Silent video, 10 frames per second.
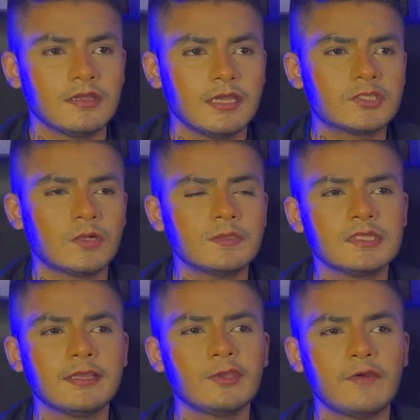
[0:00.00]
it's almost
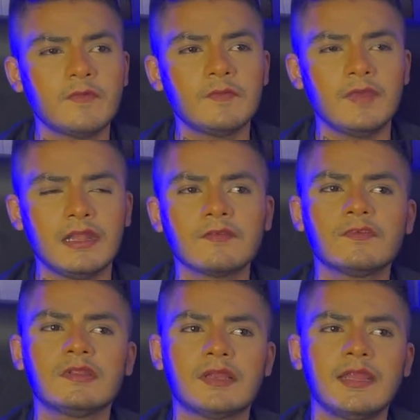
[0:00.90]
like you have been waiting for
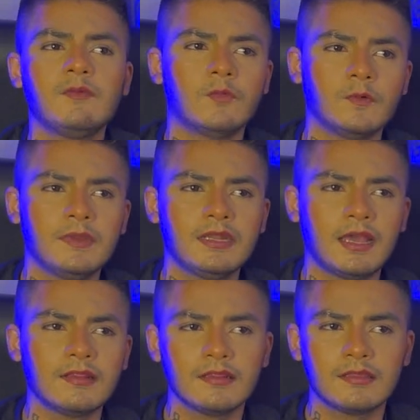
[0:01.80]
the right moment,
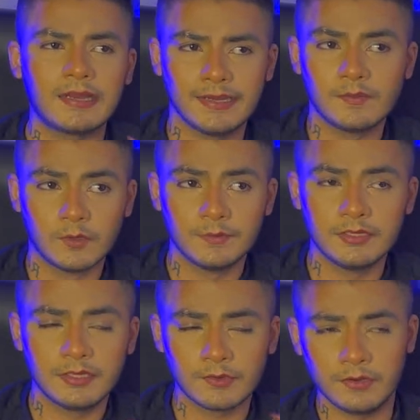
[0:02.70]
and the right
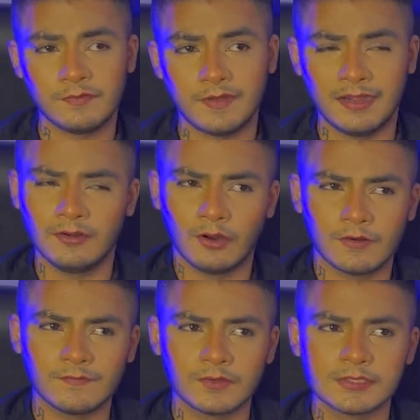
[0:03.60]
moment, you're going to find a lot
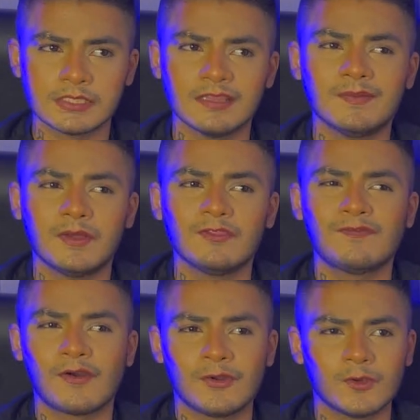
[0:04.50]
of those in the month of
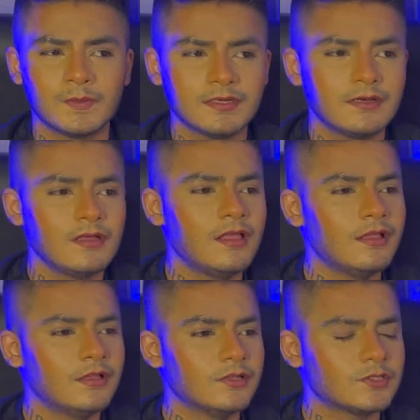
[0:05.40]
October.
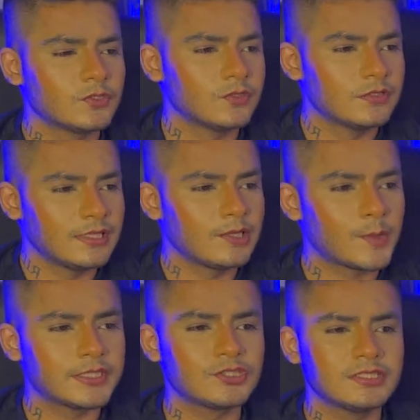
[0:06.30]
So then the
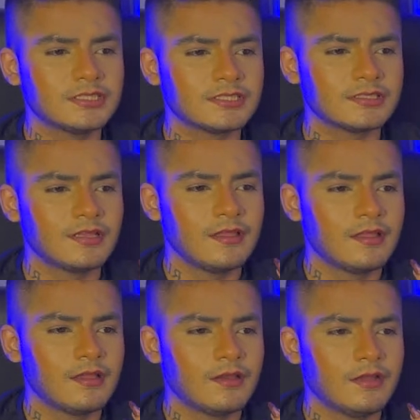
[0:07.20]
question is
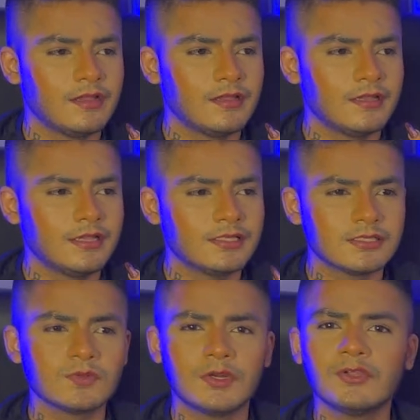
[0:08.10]

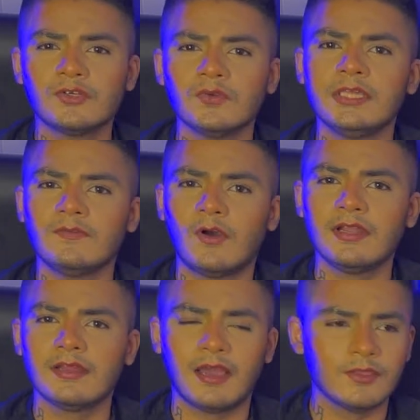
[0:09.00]
this what you truly
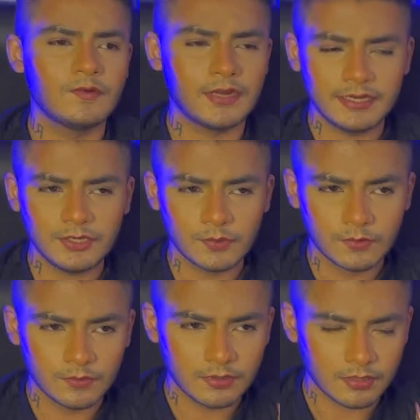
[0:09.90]
want? And are you ready to